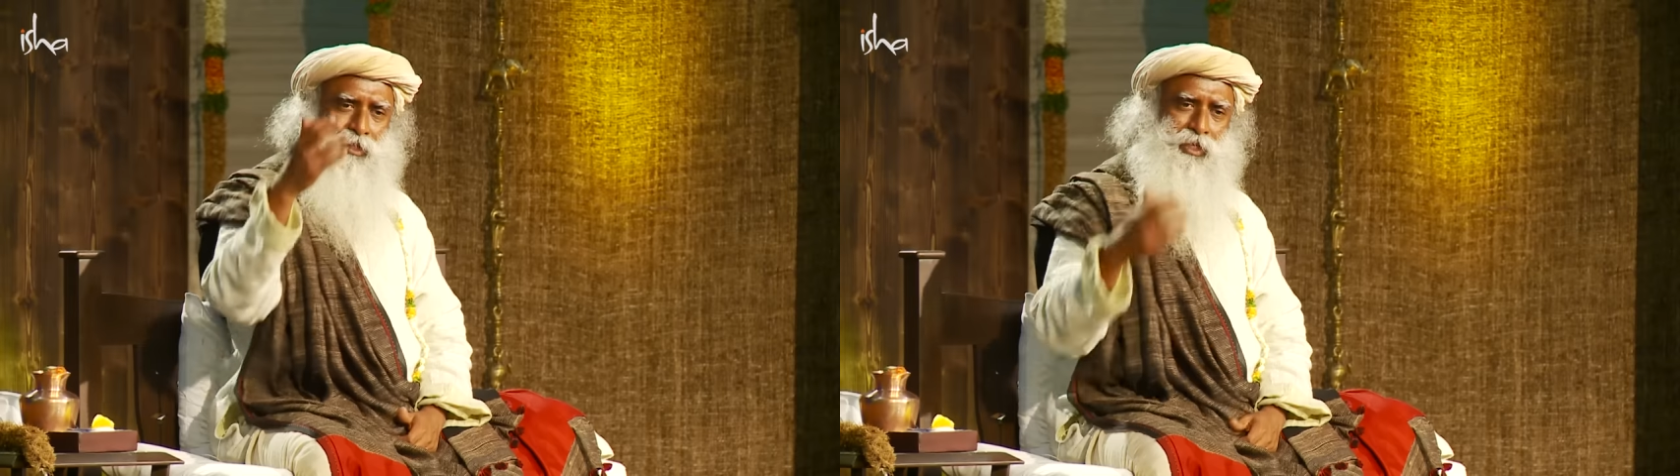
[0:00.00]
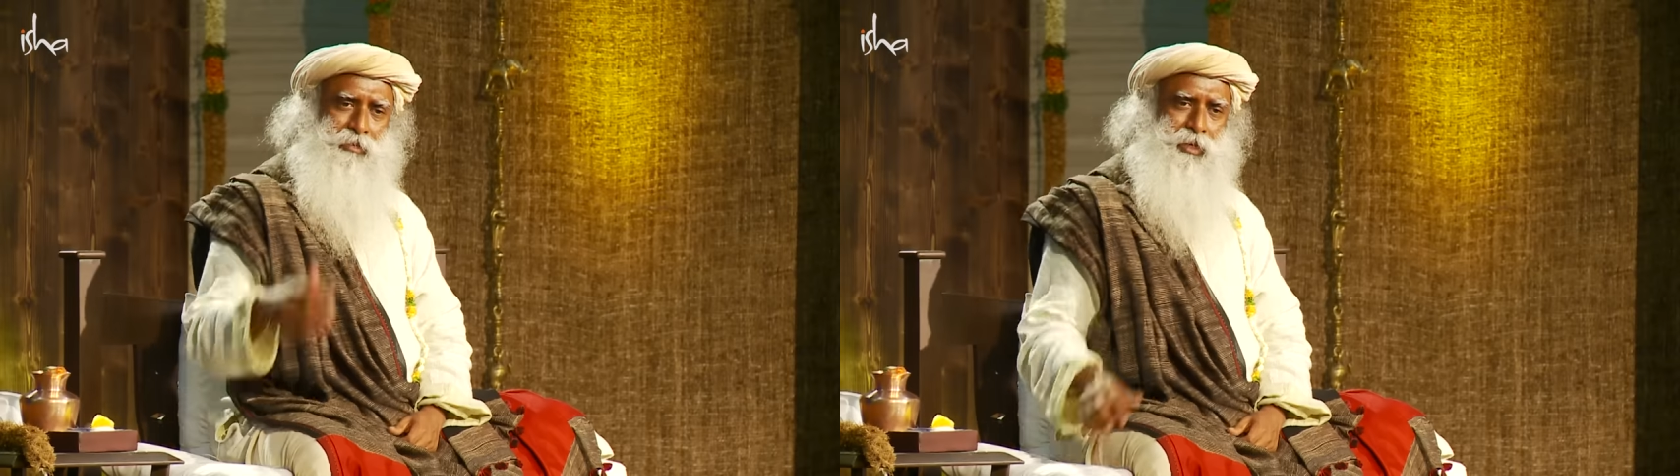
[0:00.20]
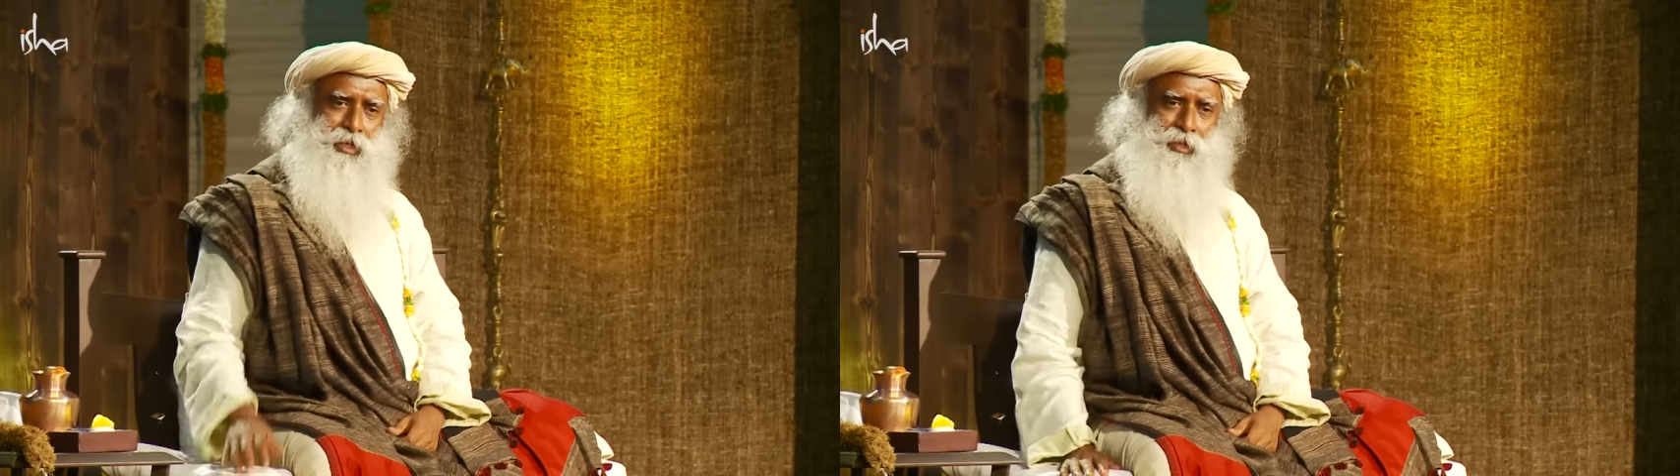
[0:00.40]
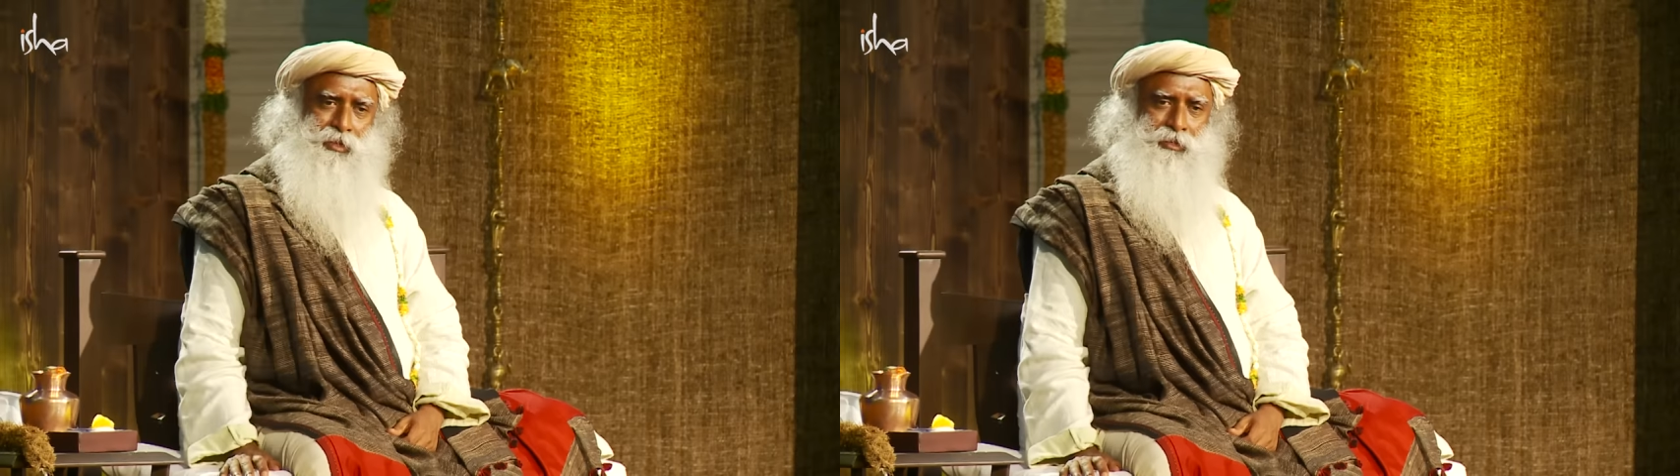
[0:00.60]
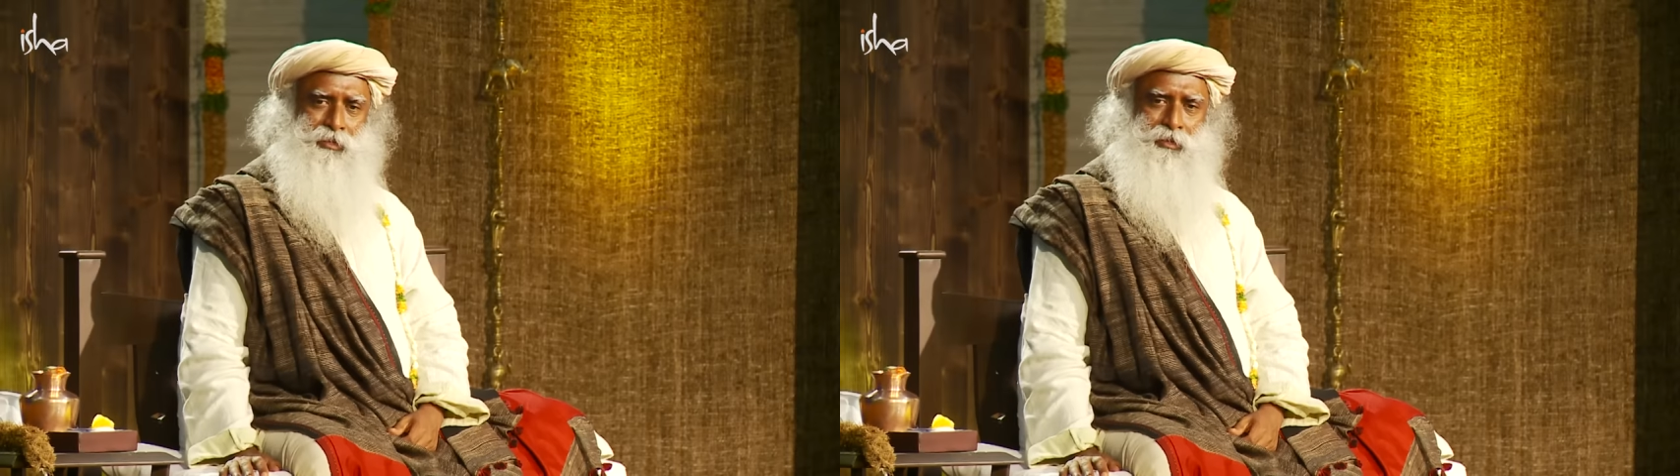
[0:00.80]
cinema,
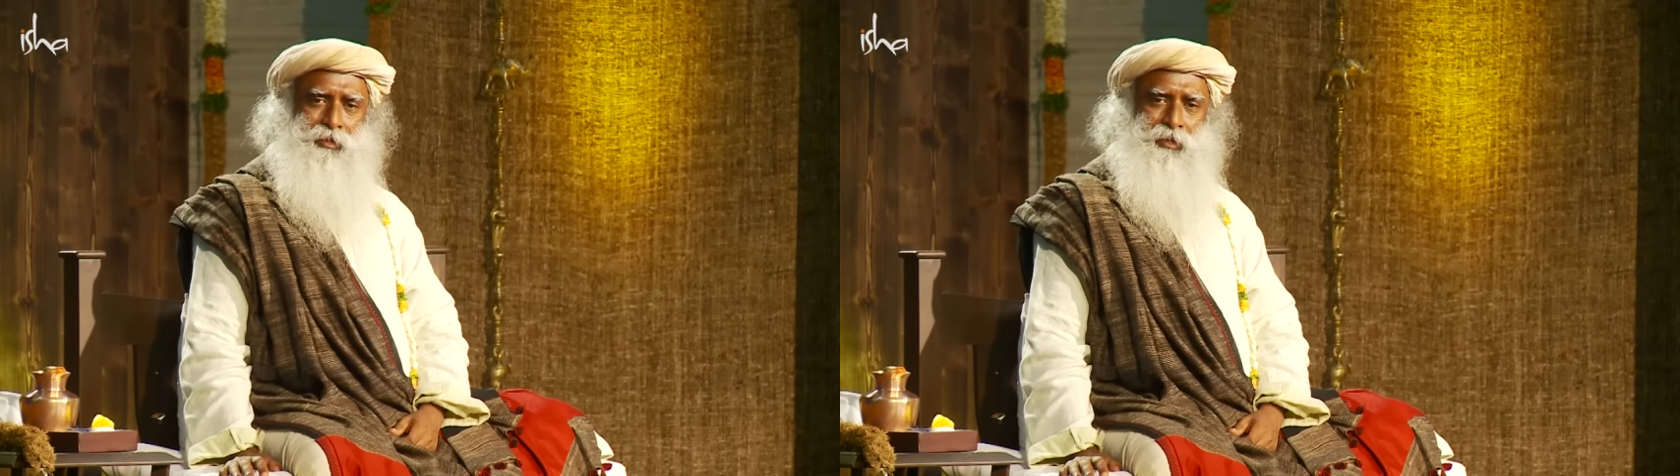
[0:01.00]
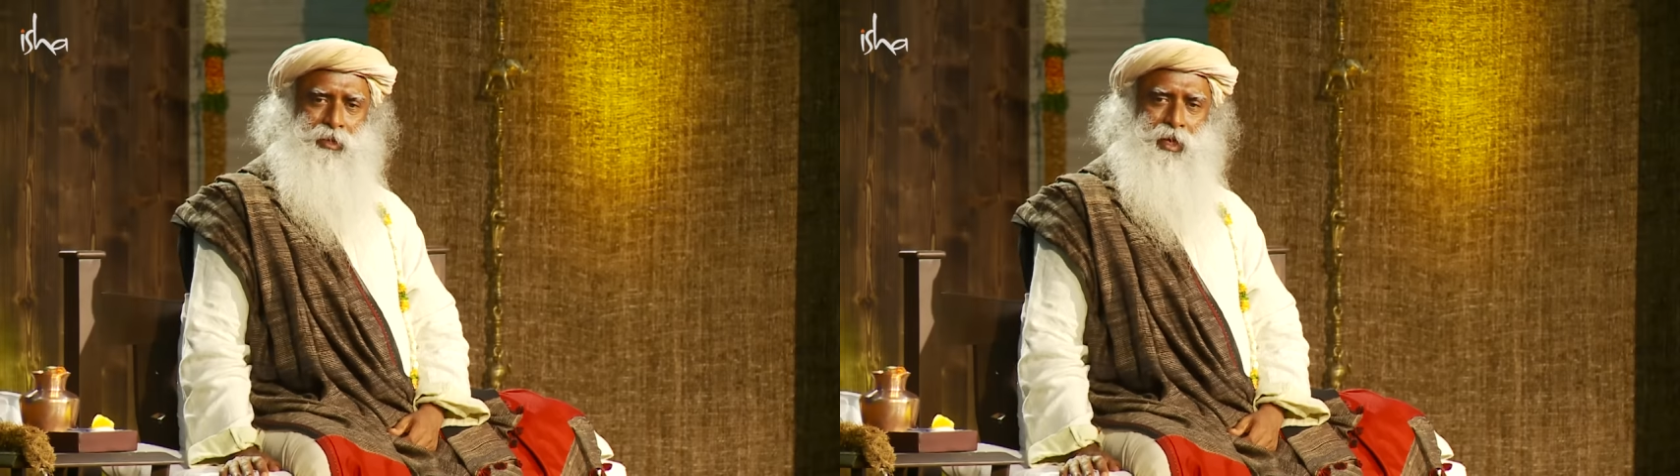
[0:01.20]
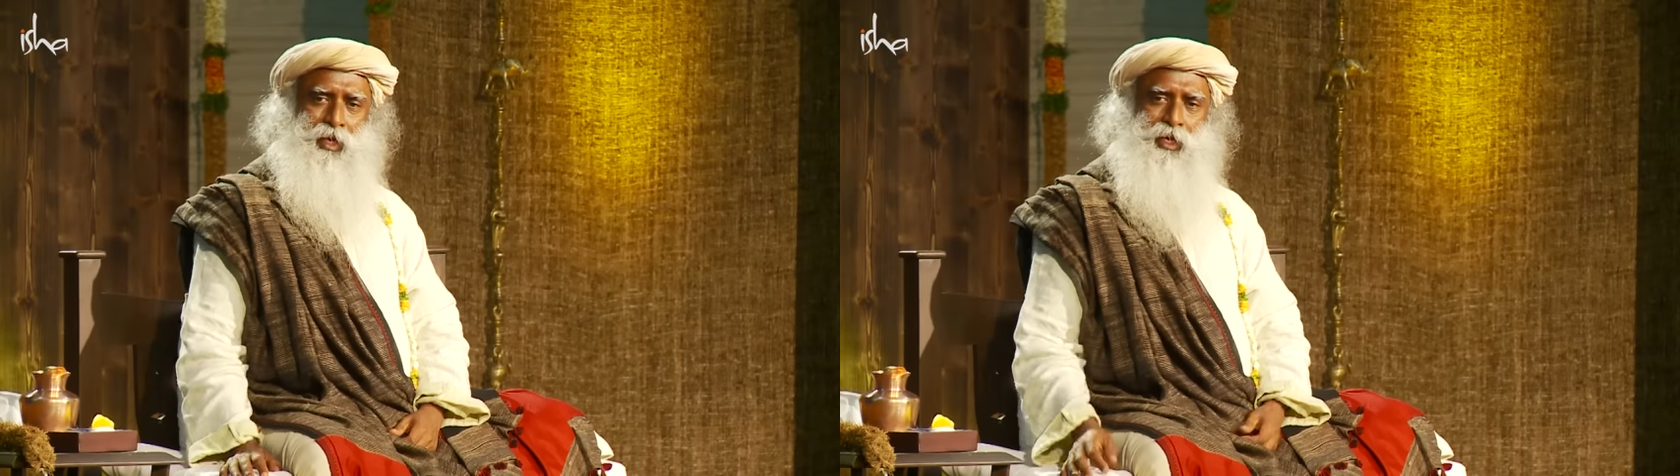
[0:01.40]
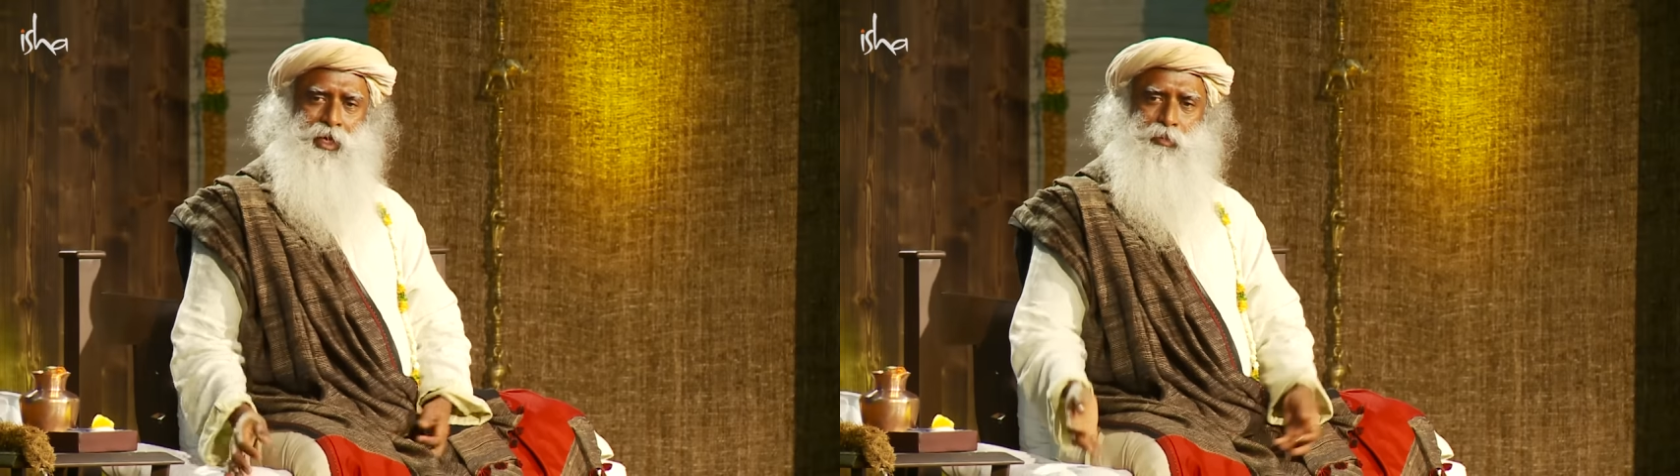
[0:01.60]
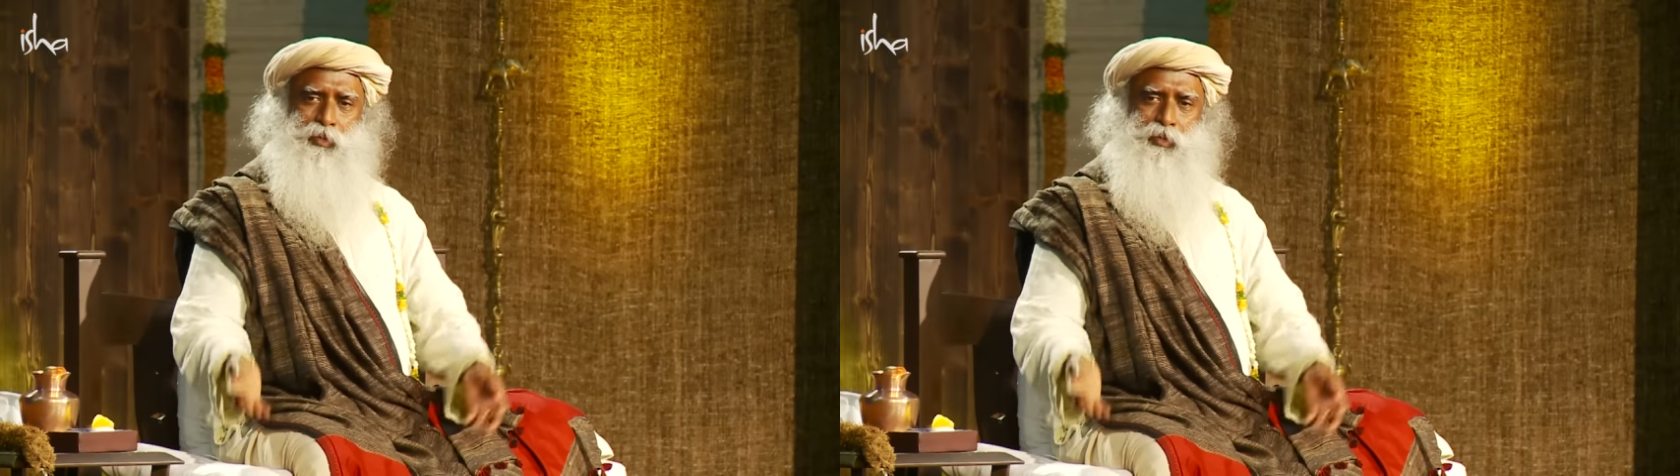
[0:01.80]
again